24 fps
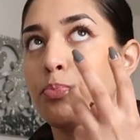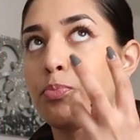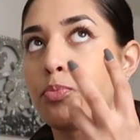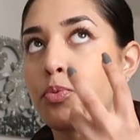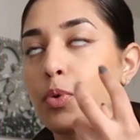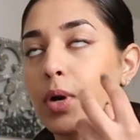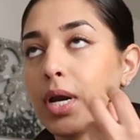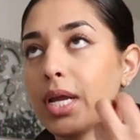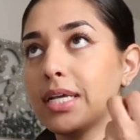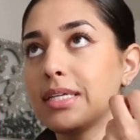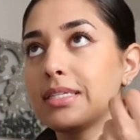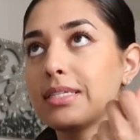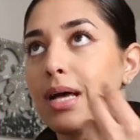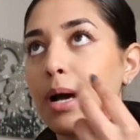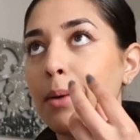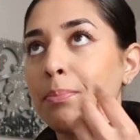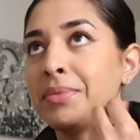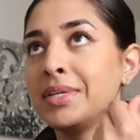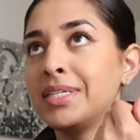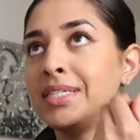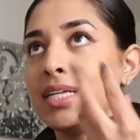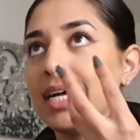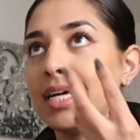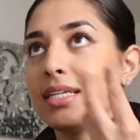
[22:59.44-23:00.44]
breaks up
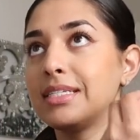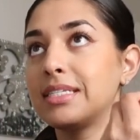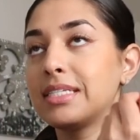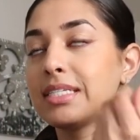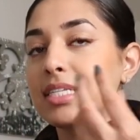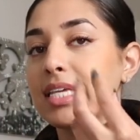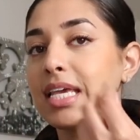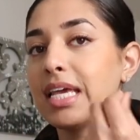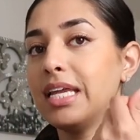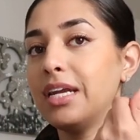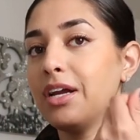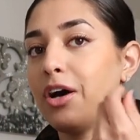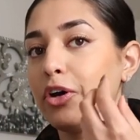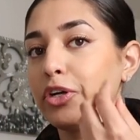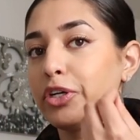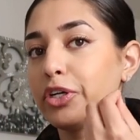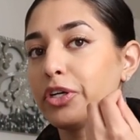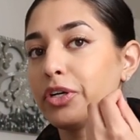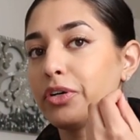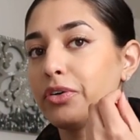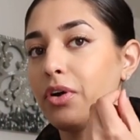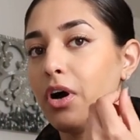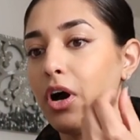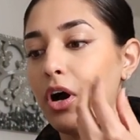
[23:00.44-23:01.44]
the dead skin on
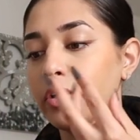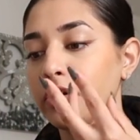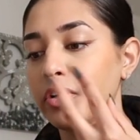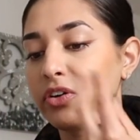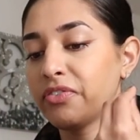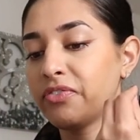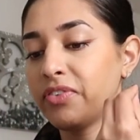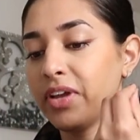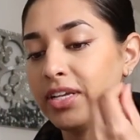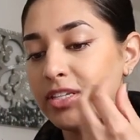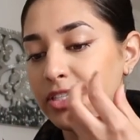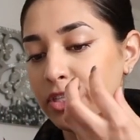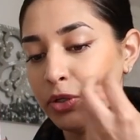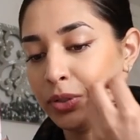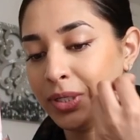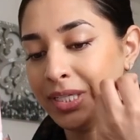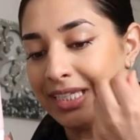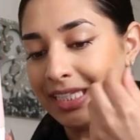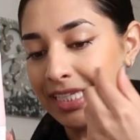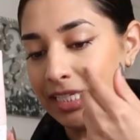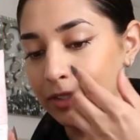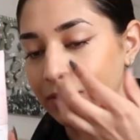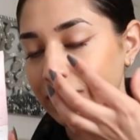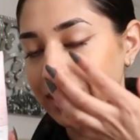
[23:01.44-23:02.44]
your, on your face, and you
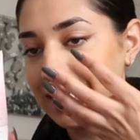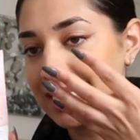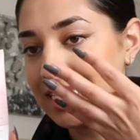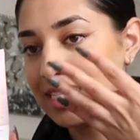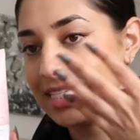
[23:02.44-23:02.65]
can literally